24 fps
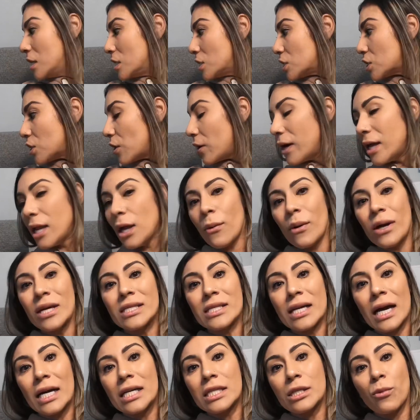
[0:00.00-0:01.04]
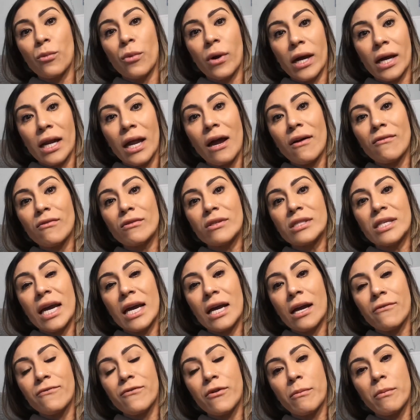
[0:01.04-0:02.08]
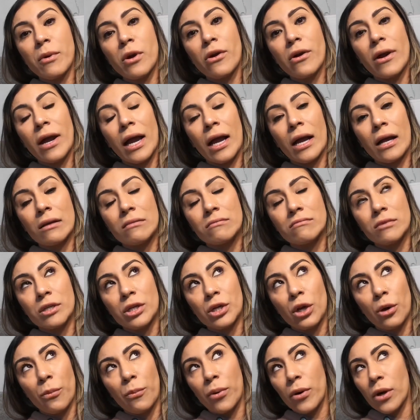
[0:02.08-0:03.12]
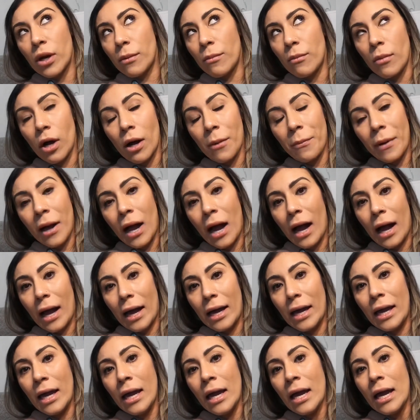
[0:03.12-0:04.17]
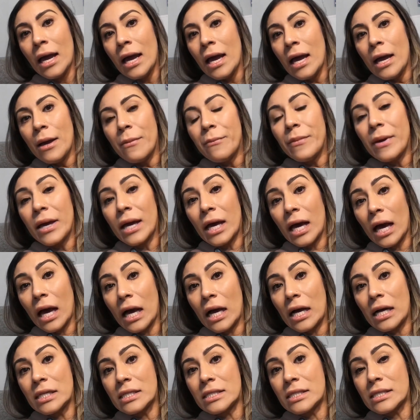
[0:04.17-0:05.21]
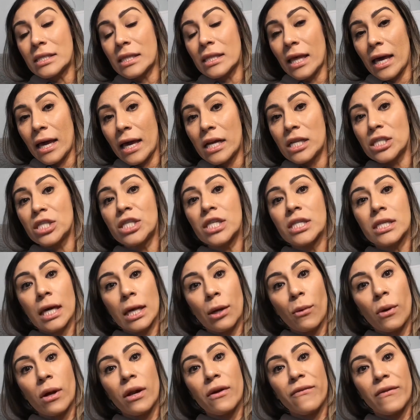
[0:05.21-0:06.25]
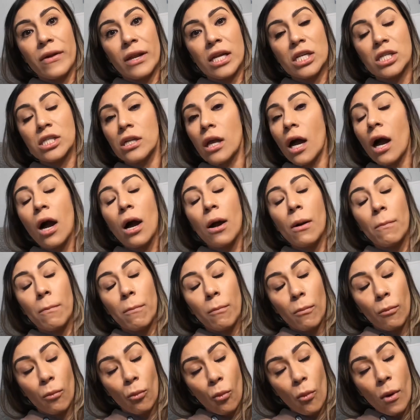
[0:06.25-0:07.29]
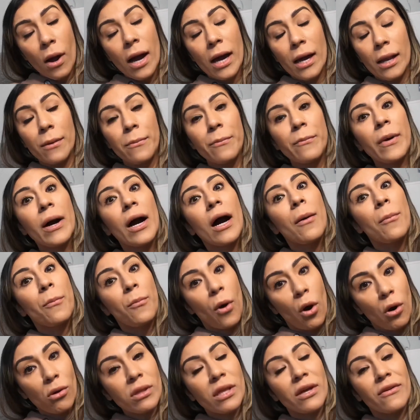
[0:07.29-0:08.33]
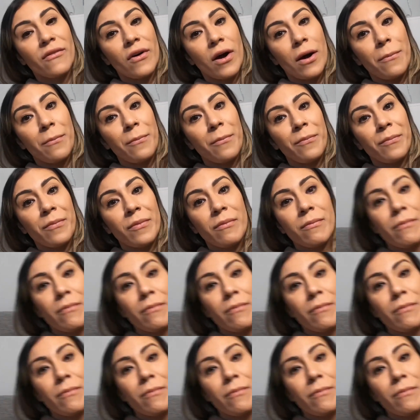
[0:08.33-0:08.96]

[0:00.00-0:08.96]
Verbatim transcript: So, anyways, guys, we're gonna have to take them from her and you know put them up high because then she's gonna want to finish not one, but both of them